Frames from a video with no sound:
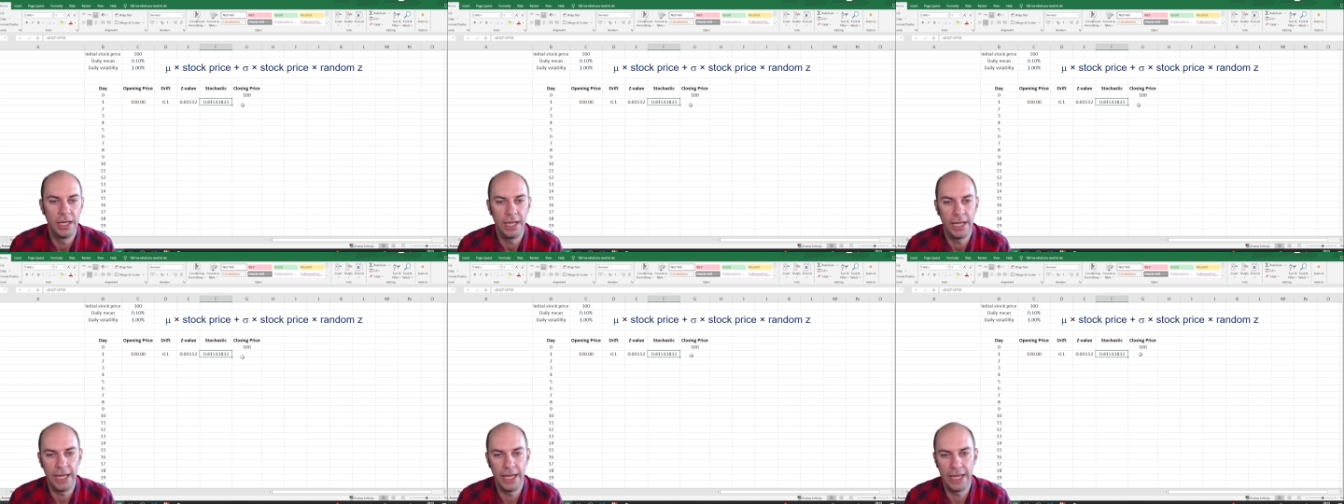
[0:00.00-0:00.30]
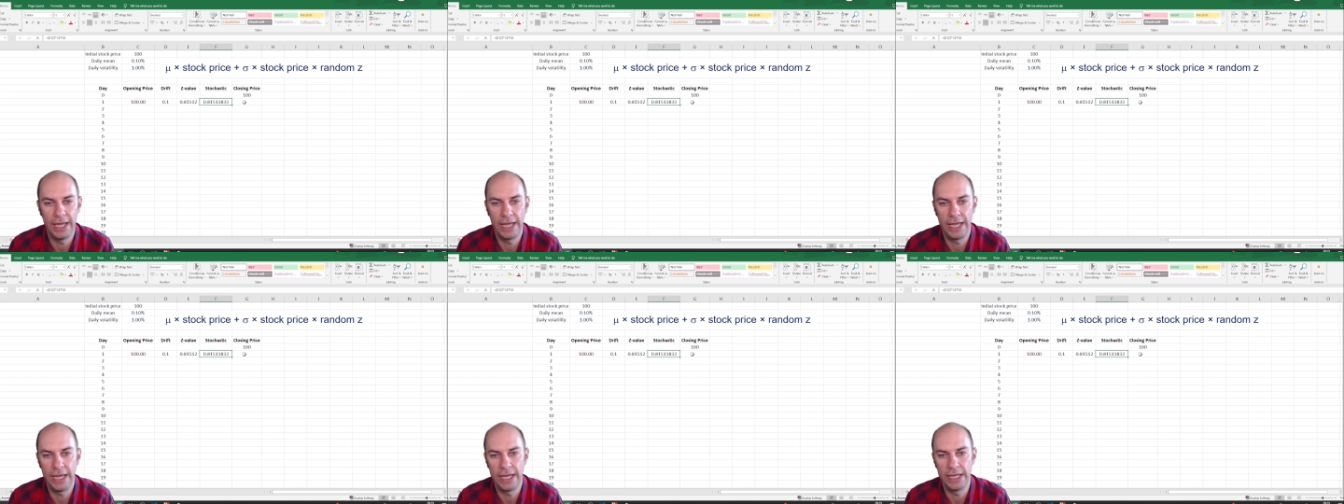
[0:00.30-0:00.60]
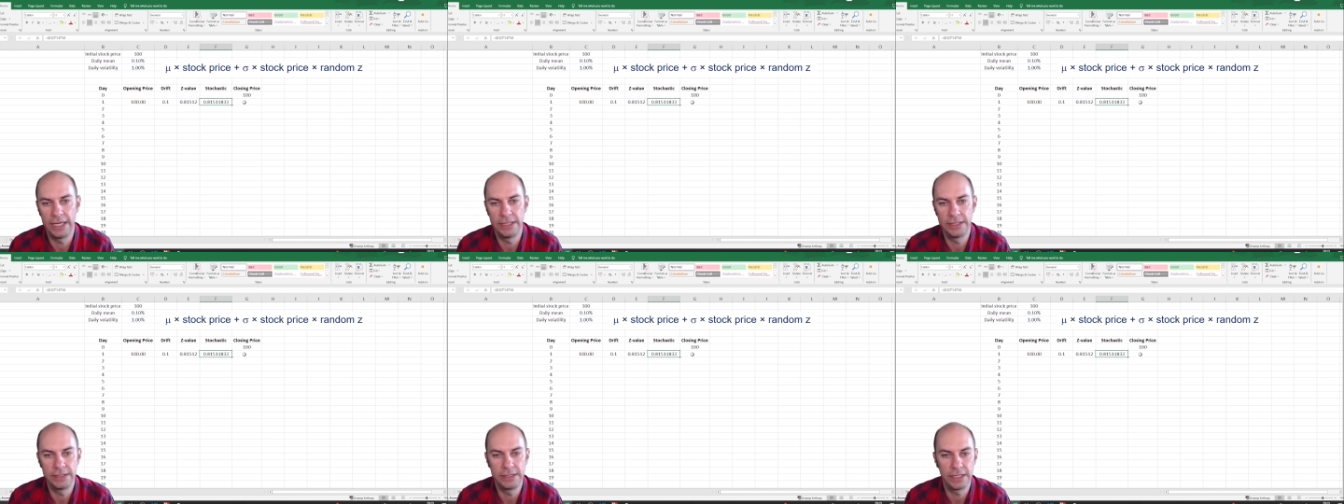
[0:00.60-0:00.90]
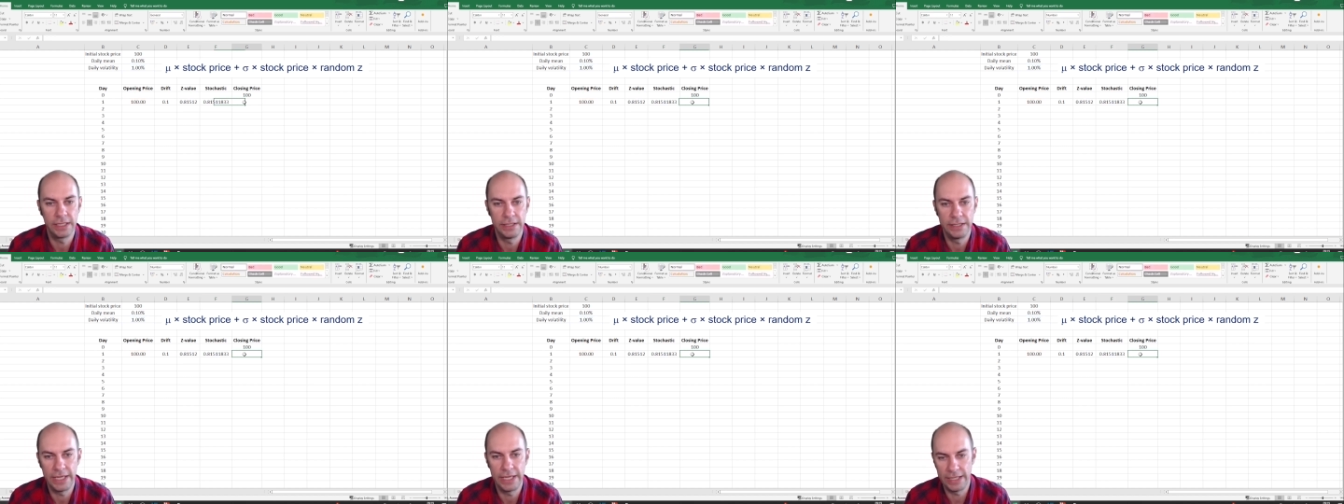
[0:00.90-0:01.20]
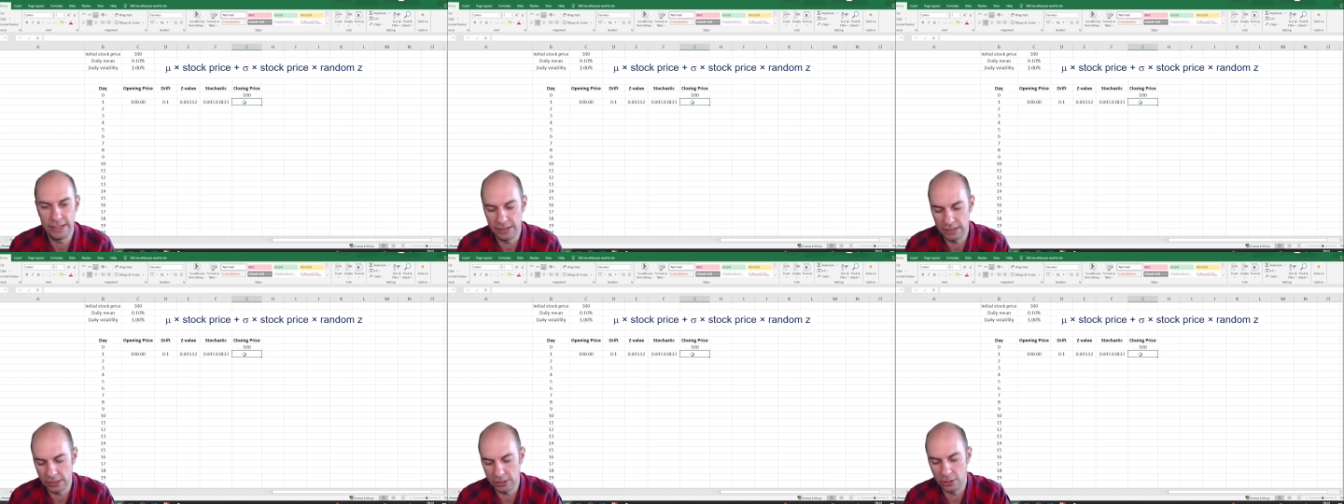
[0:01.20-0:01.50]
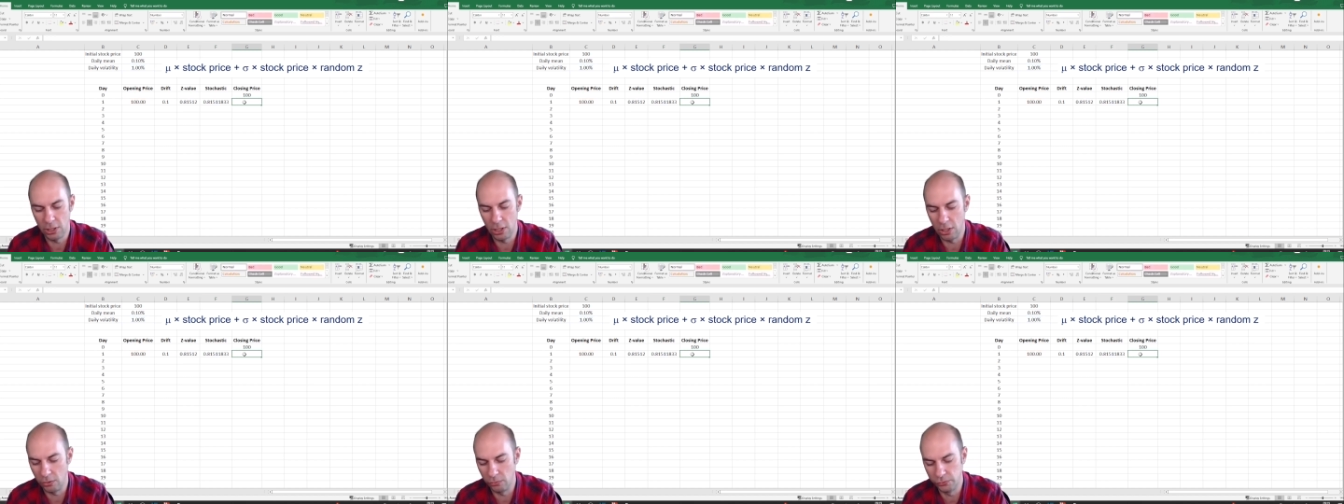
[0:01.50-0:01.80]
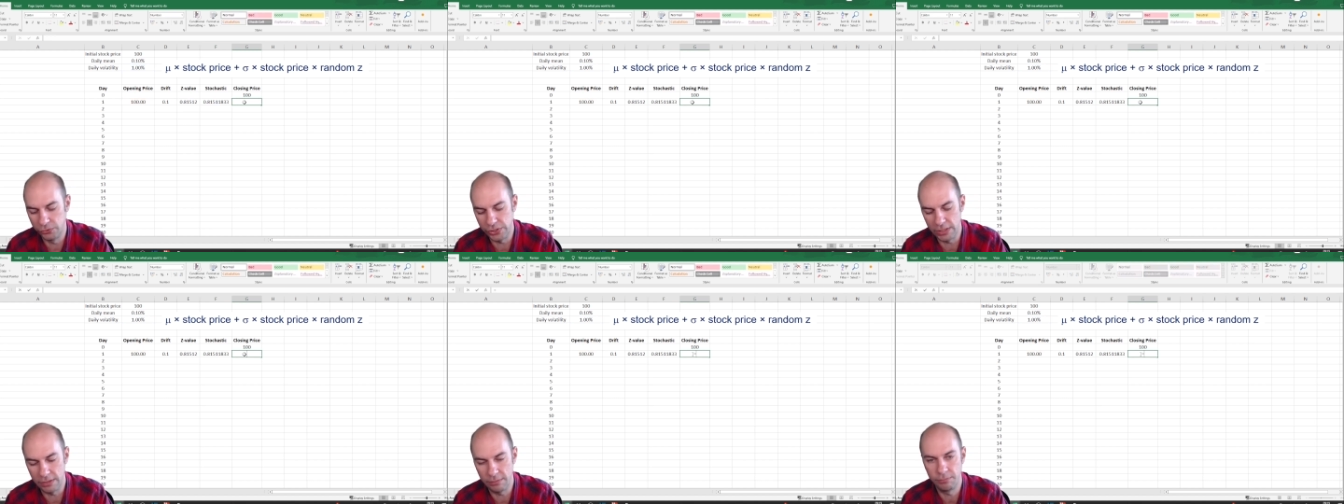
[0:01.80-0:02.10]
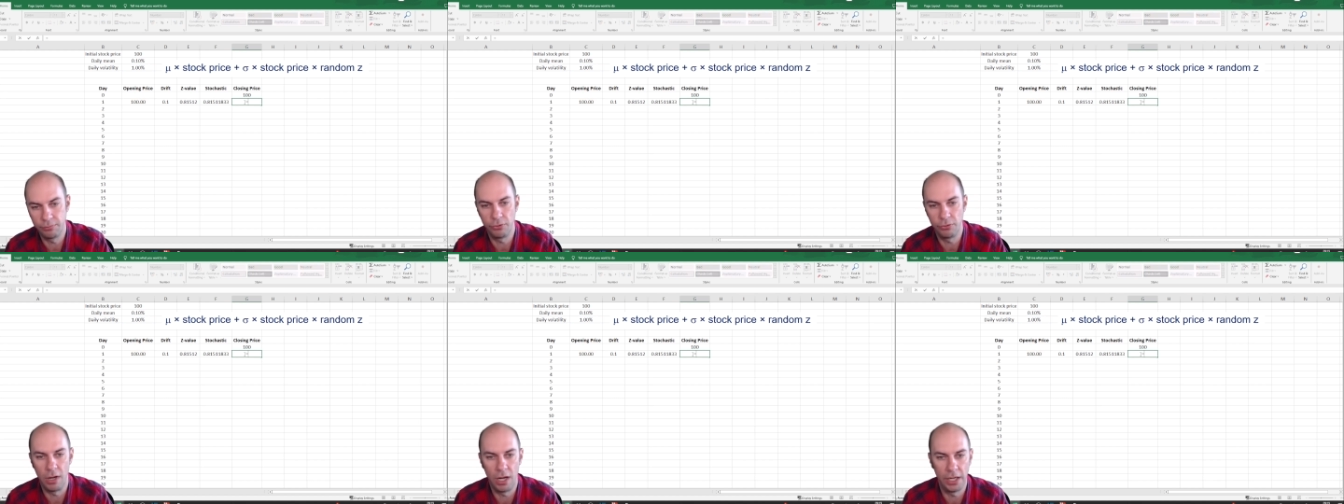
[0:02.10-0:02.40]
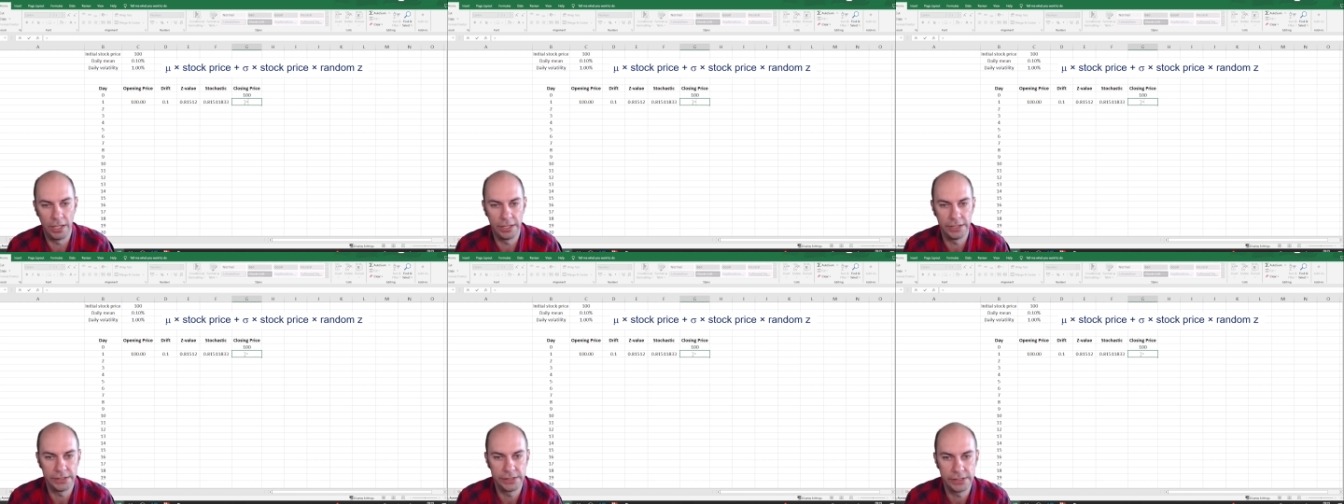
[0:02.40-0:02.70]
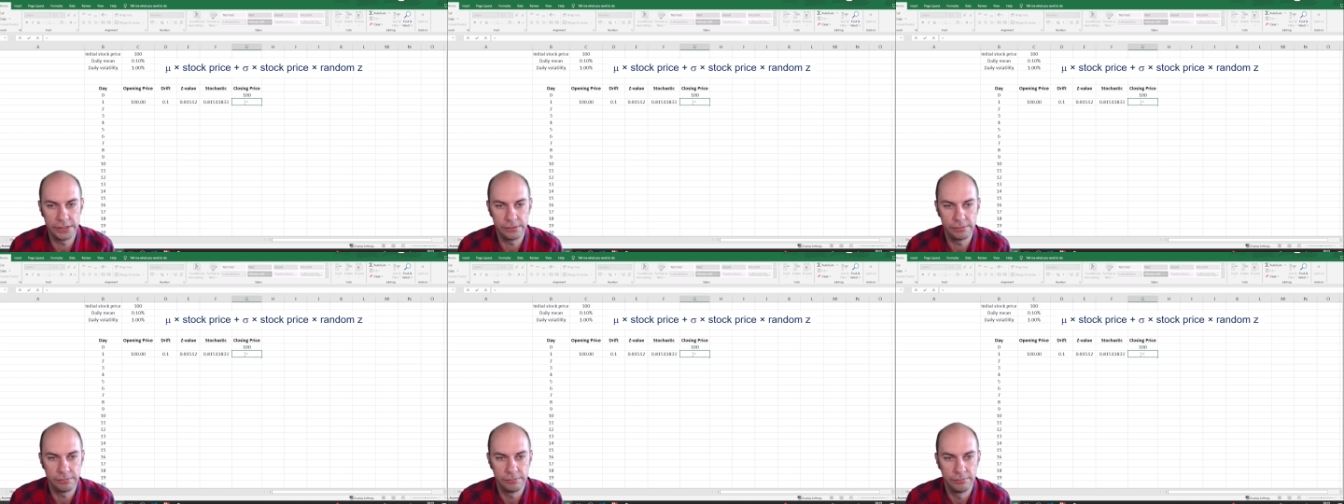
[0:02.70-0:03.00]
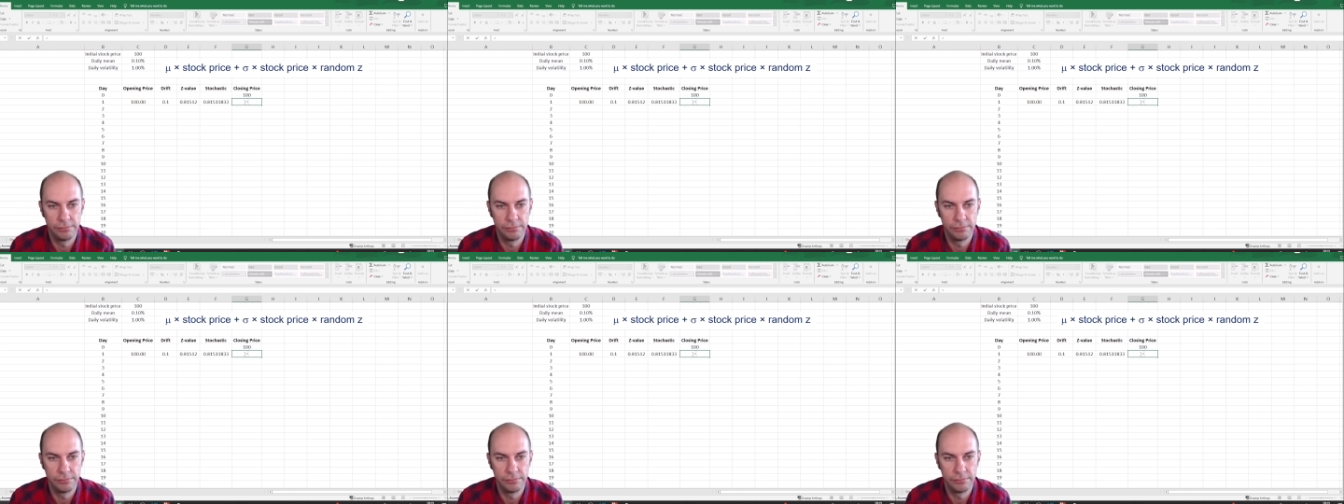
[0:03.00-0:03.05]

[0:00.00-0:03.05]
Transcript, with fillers: And then the closing price